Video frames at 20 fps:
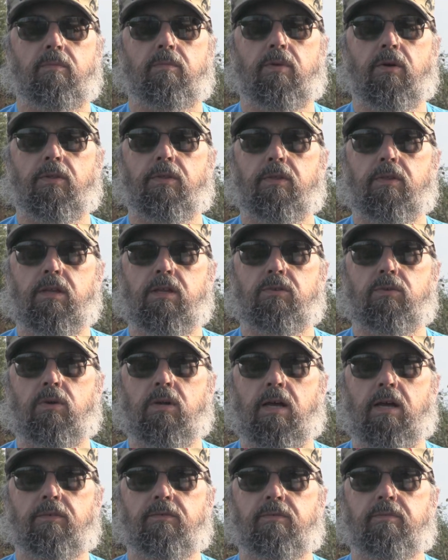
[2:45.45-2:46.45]
Both of these will
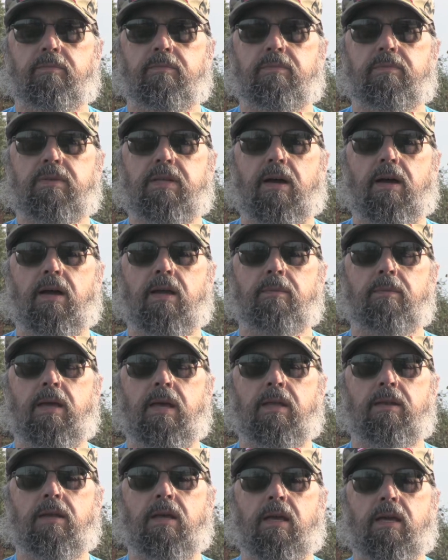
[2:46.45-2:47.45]
have time
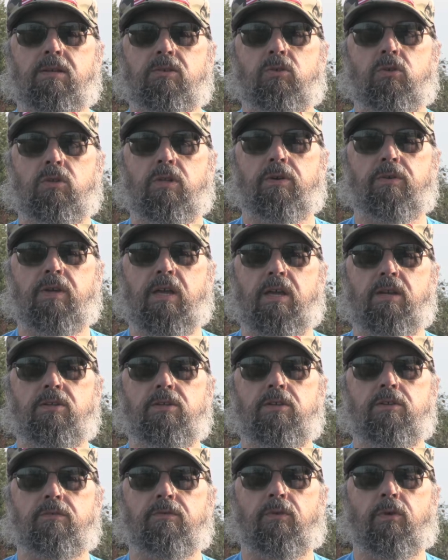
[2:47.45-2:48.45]
and actual
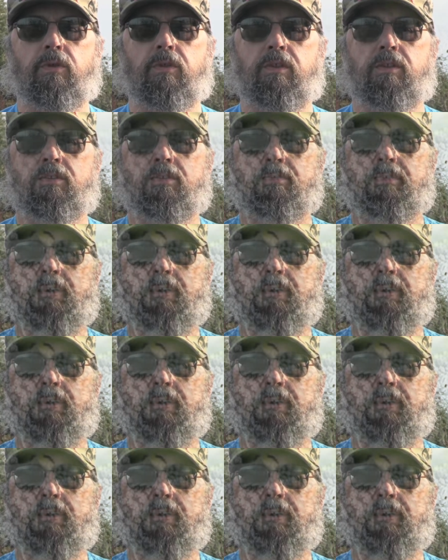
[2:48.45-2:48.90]
locations for these